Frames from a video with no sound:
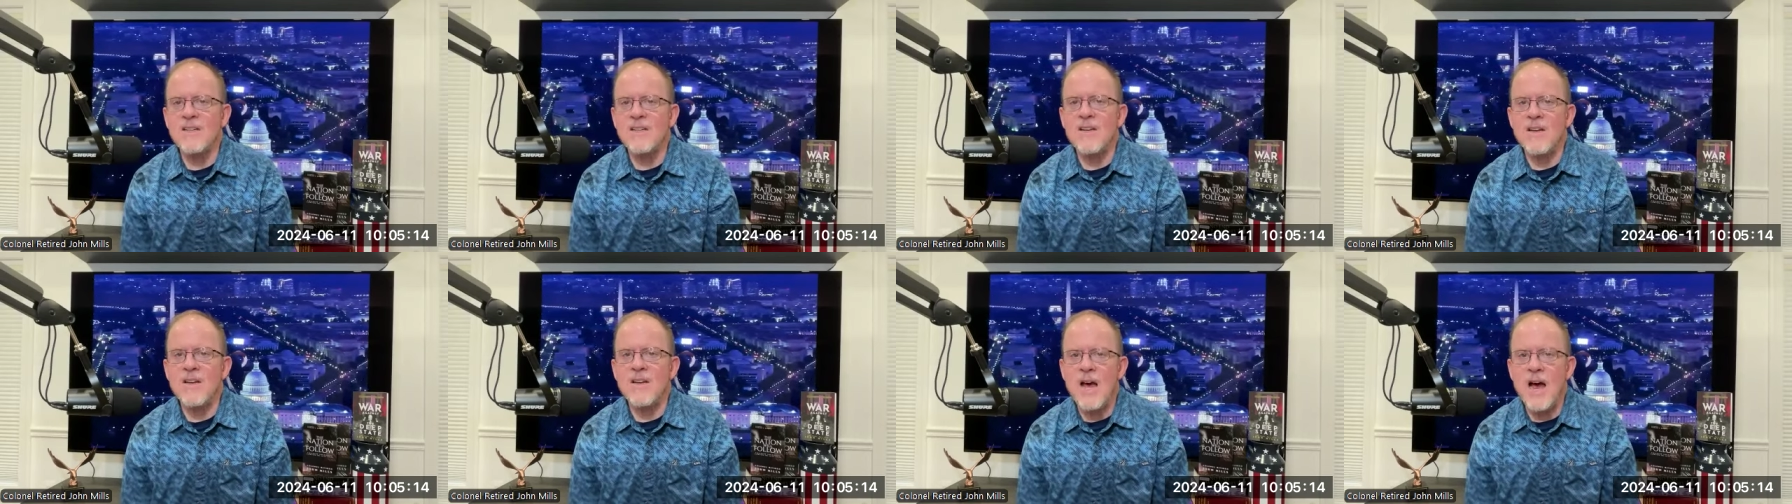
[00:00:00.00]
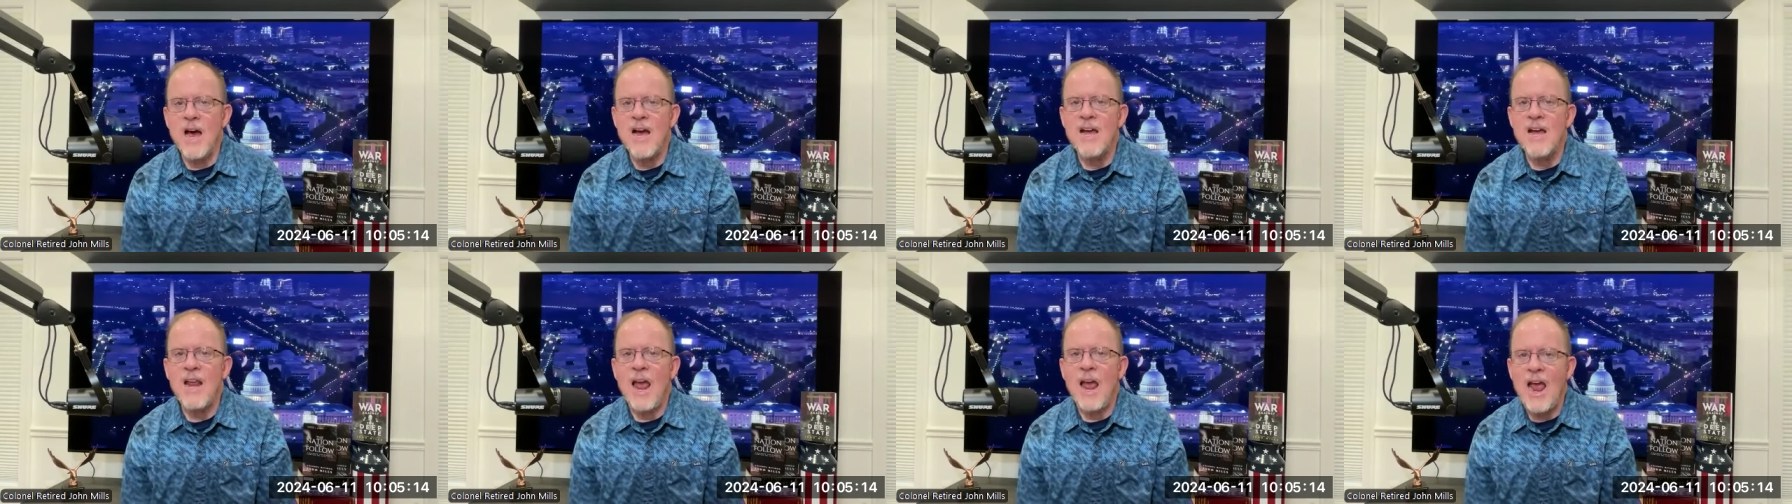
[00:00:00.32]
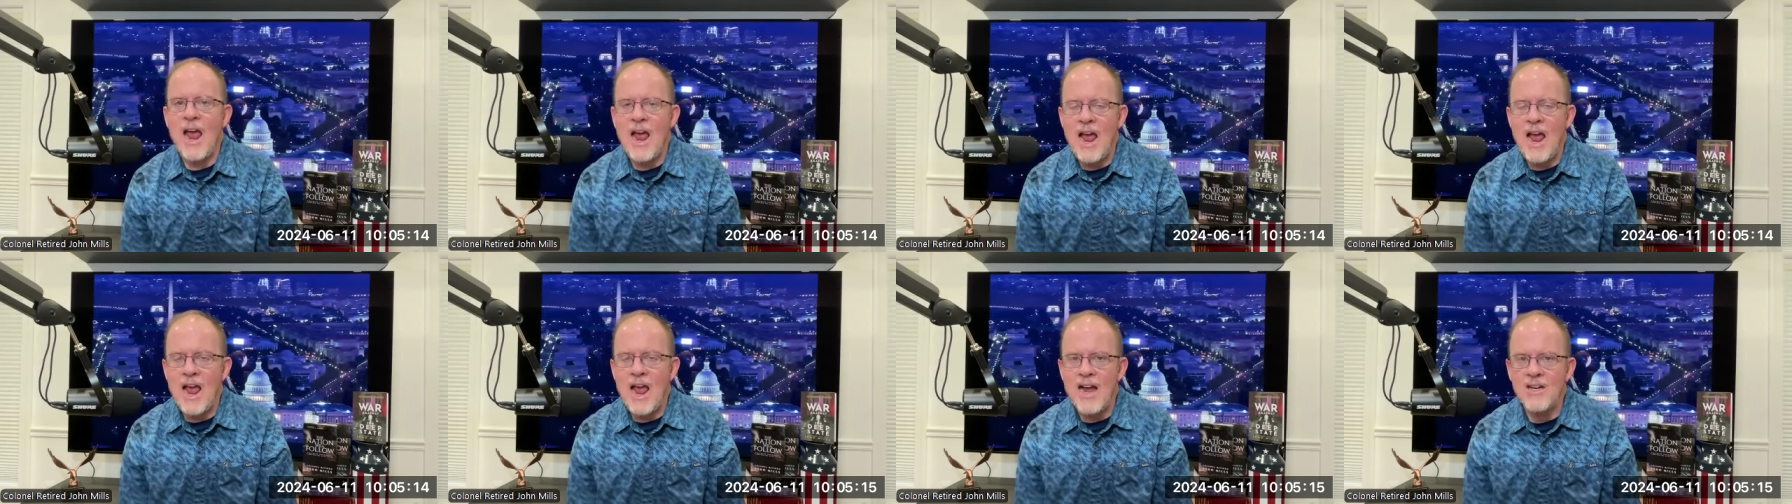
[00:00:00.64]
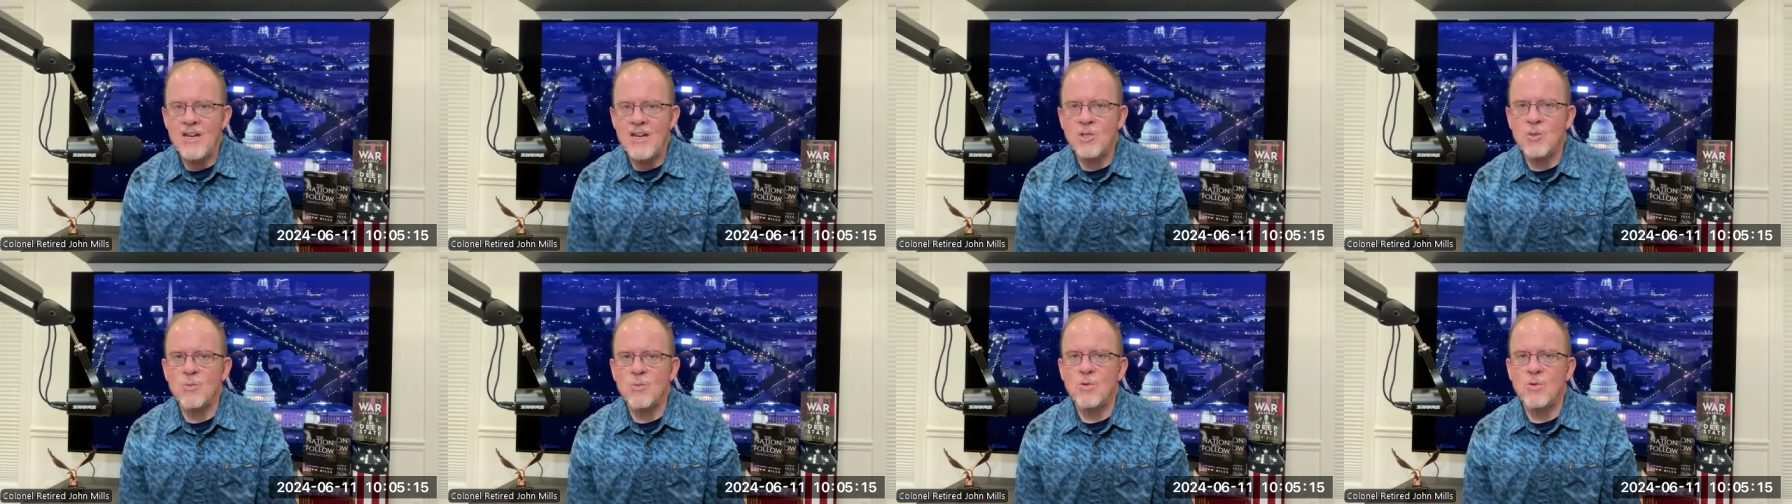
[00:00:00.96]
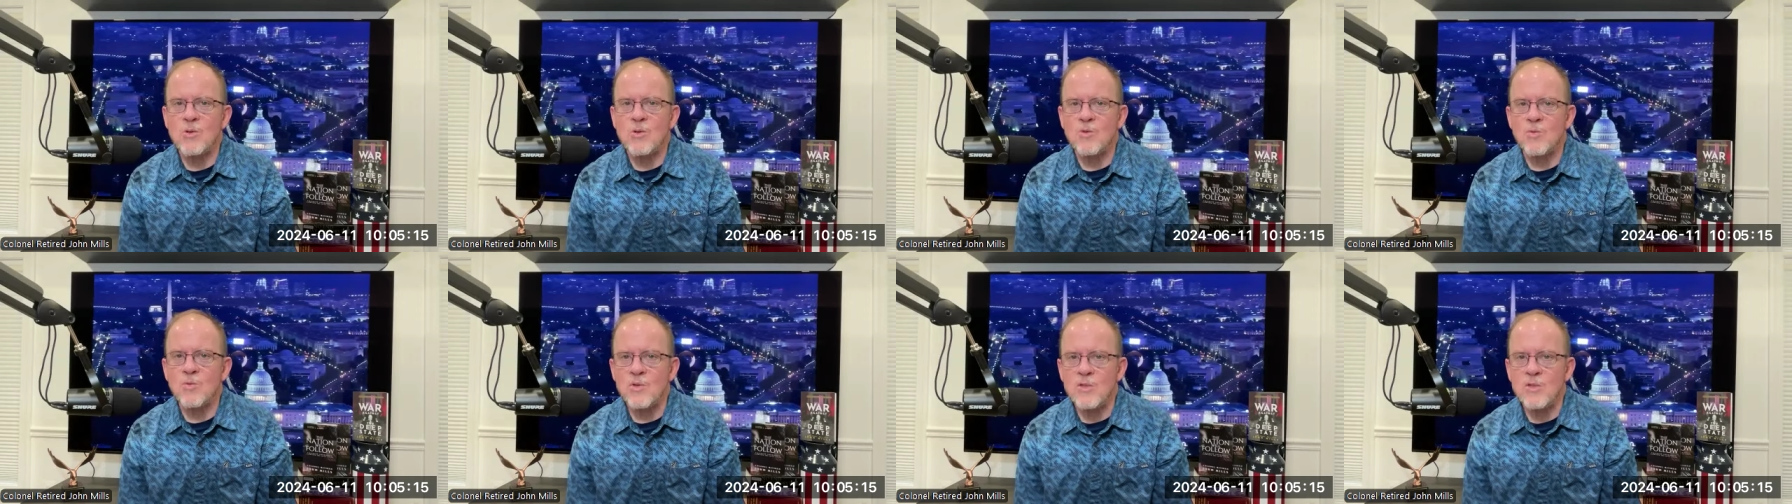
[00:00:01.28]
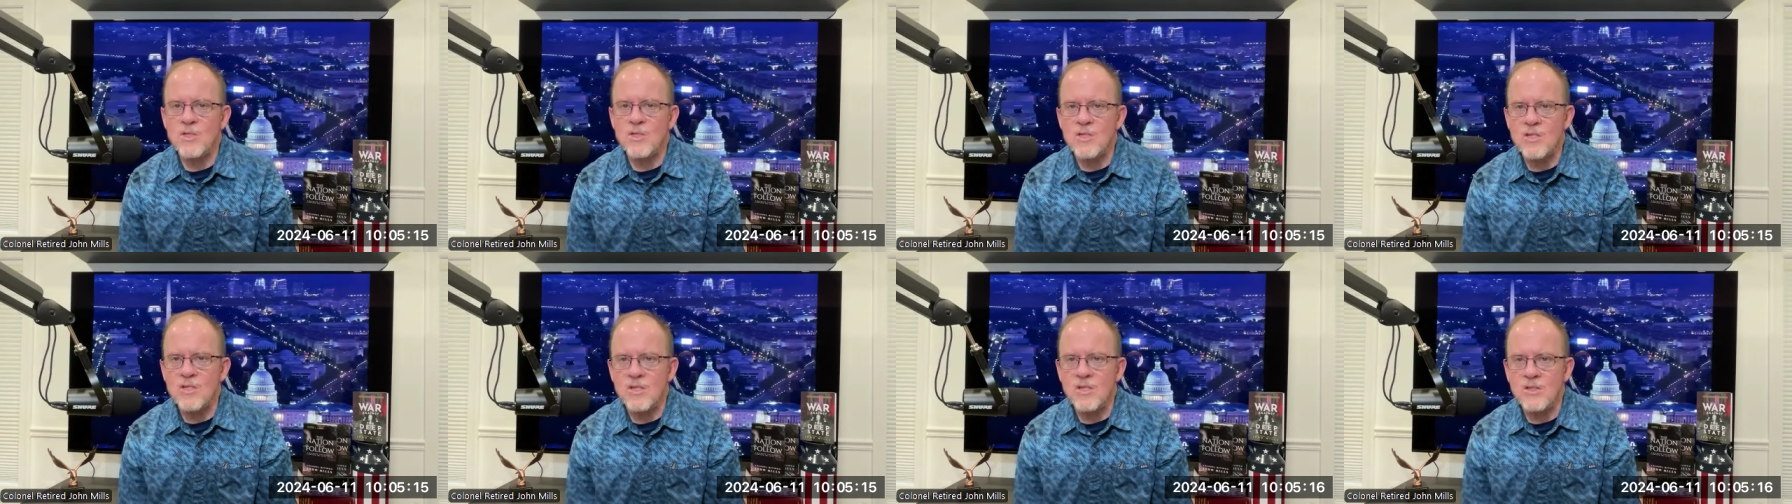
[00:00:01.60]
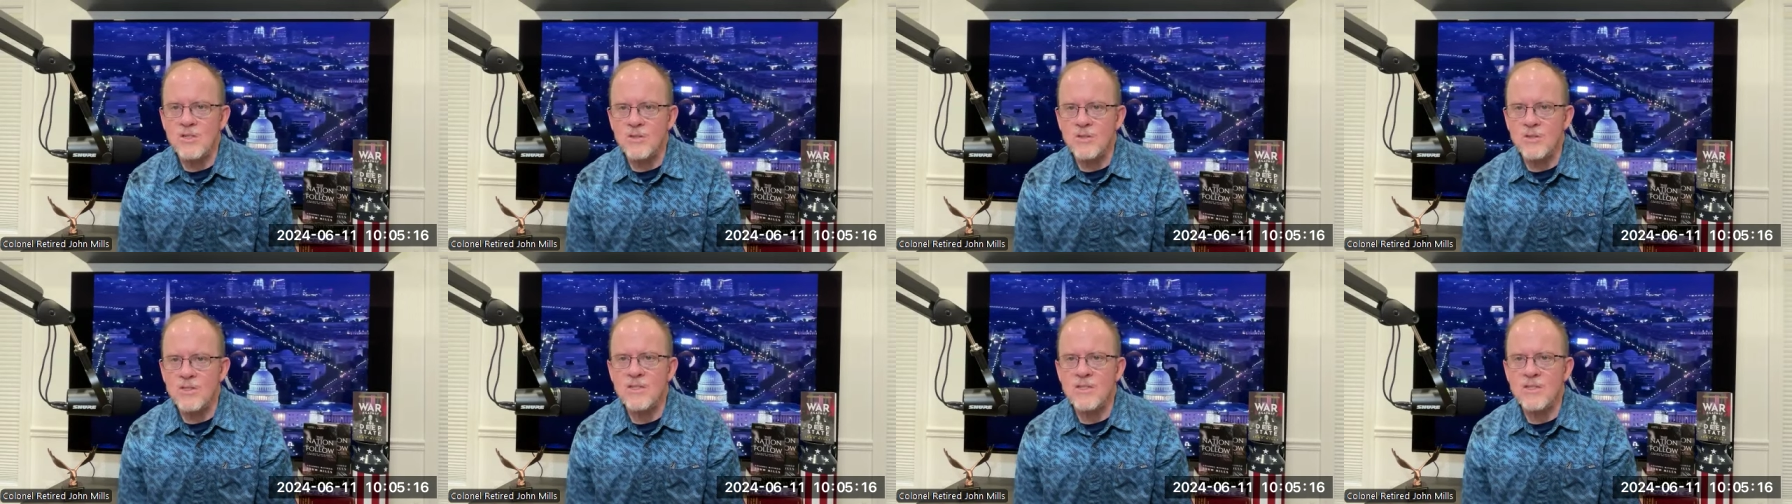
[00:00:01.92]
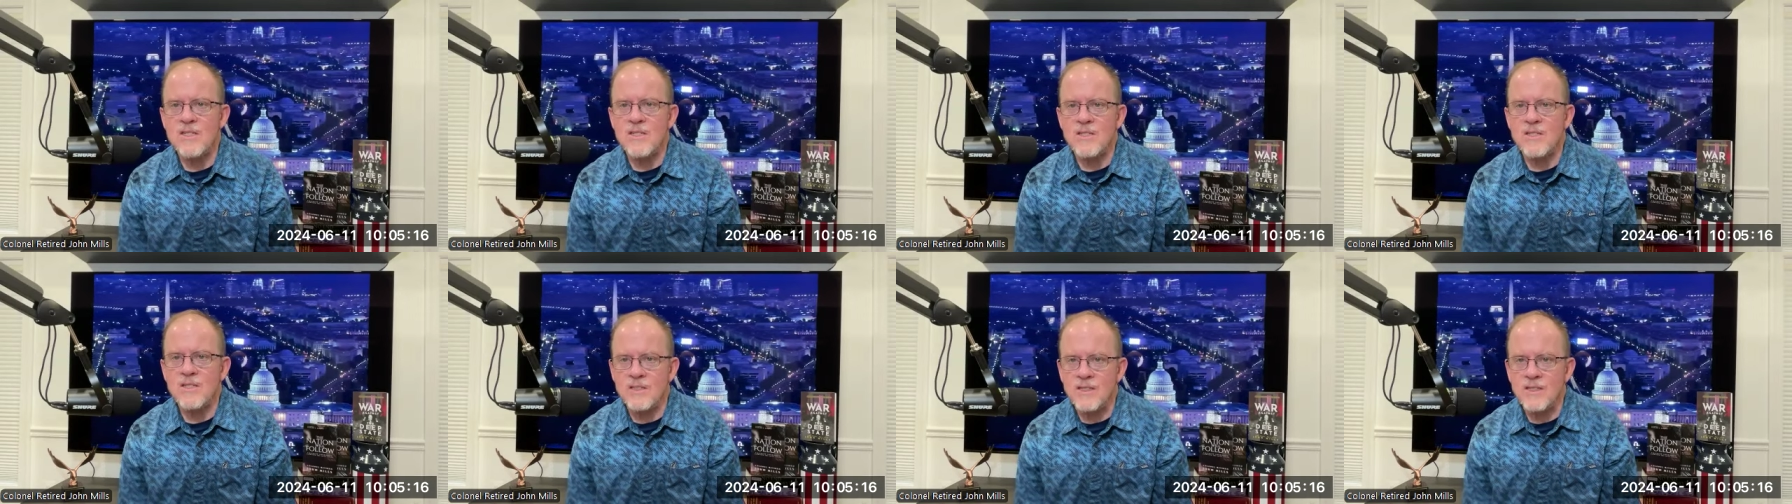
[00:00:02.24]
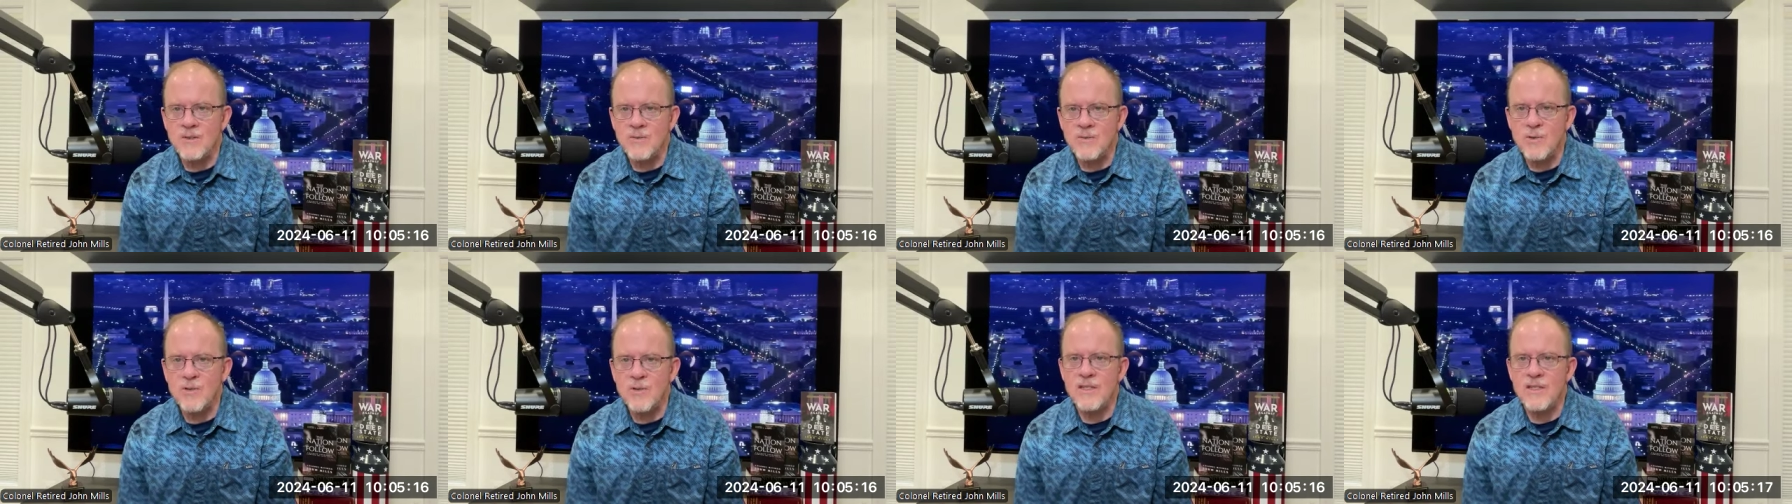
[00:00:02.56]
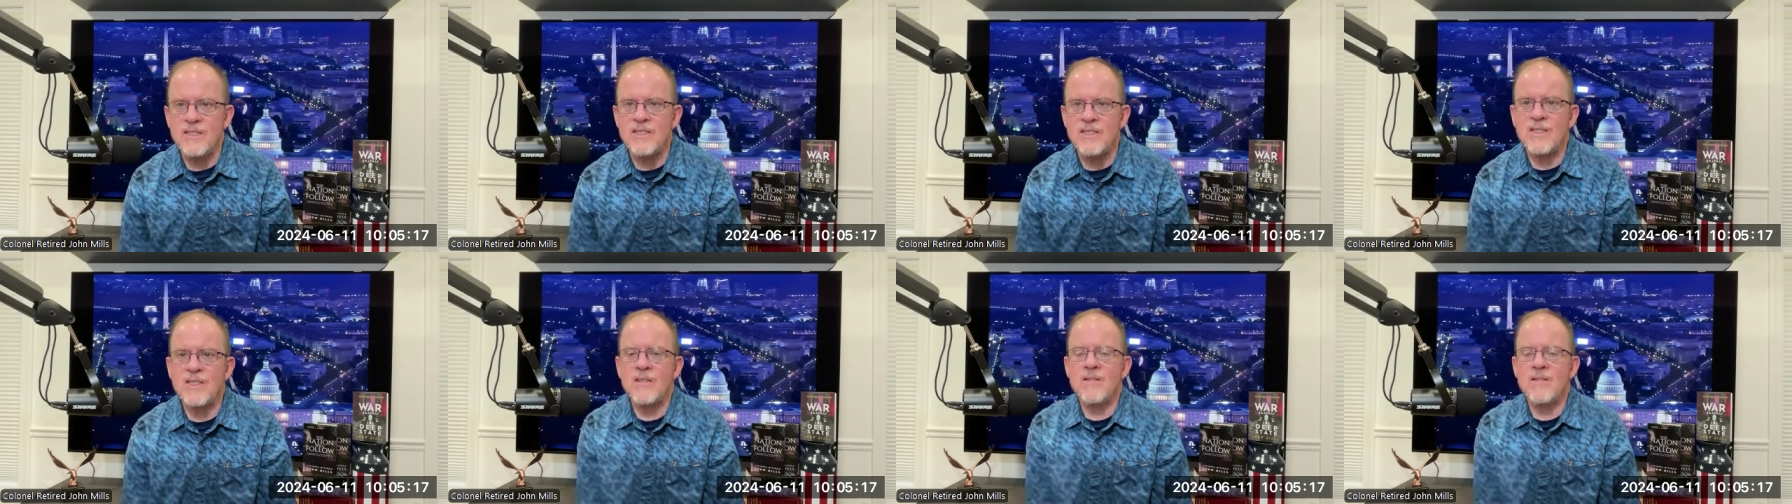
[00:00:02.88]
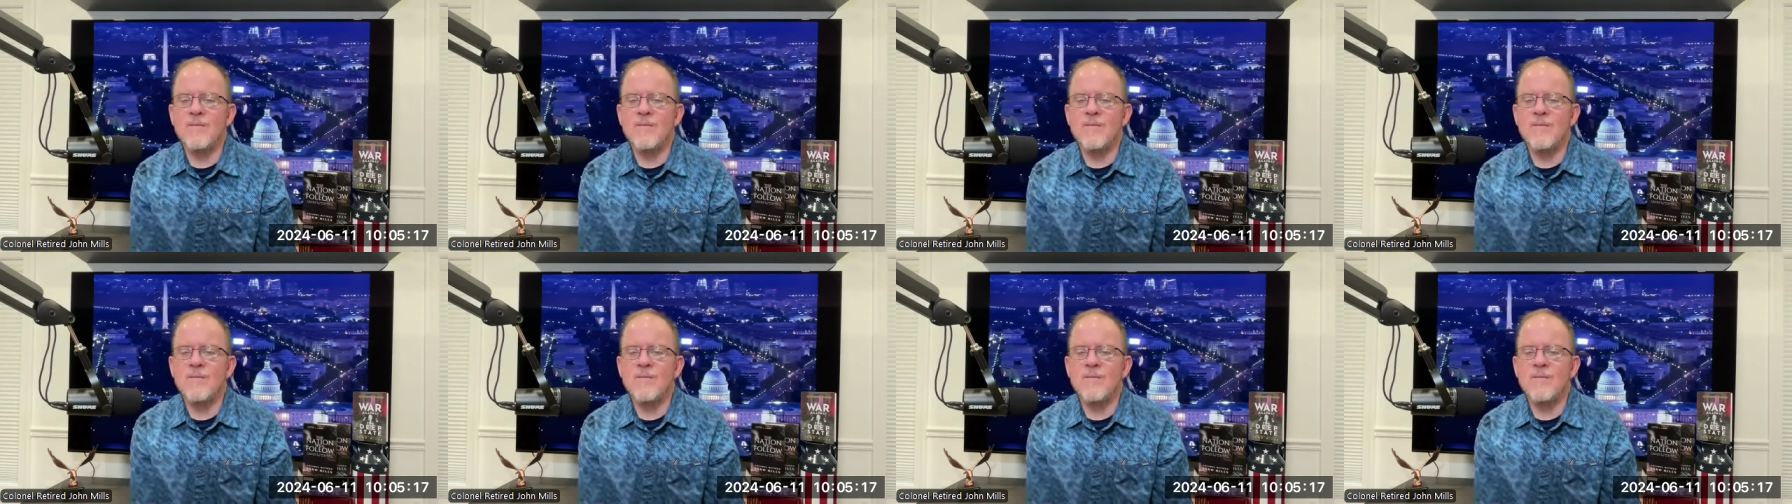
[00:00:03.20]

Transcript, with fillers: not actual results and deliveries.